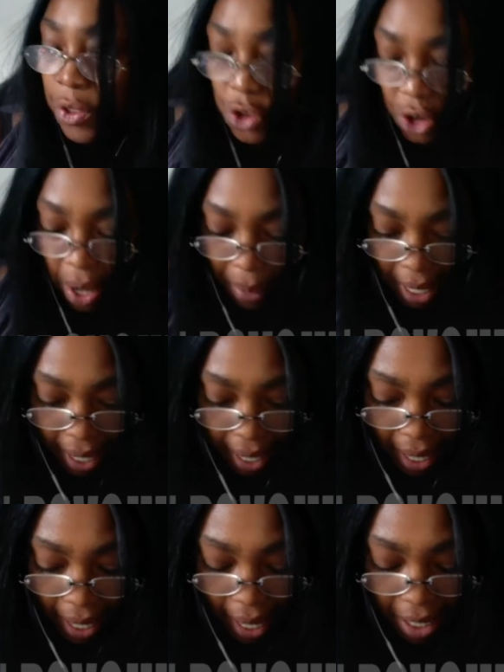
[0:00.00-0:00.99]

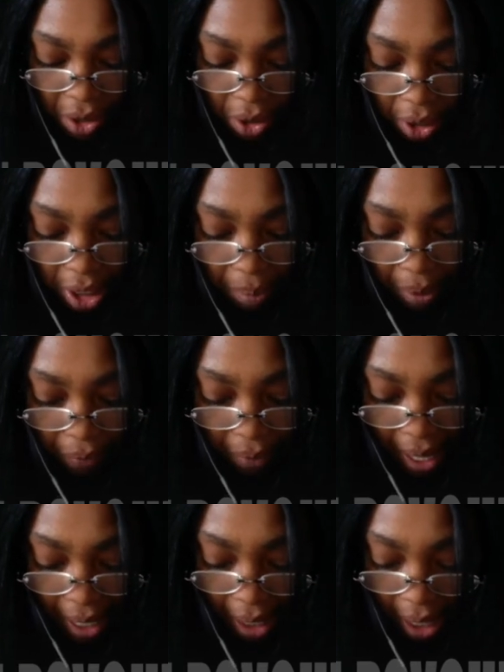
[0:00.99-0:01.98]
Gemini, and you're going to be
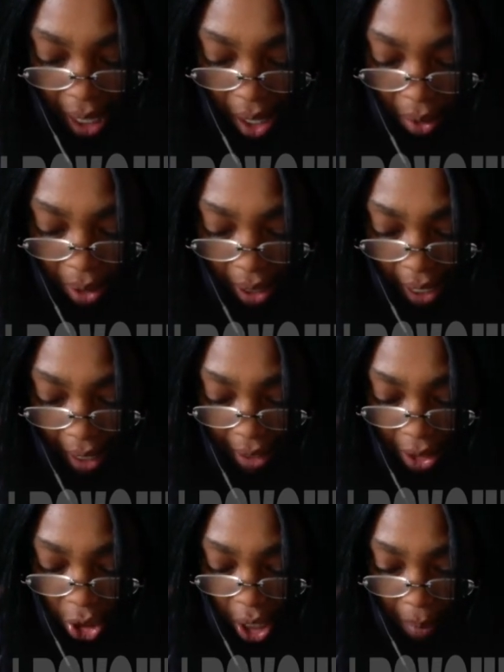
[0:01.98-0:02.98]
finding out that a
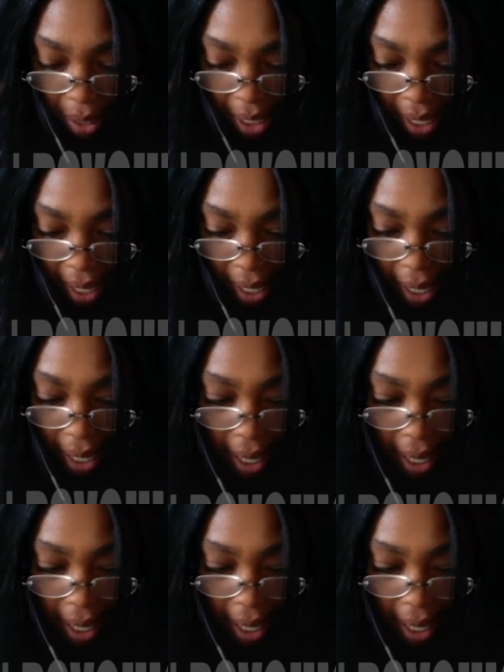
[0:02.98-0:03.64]
Gemini,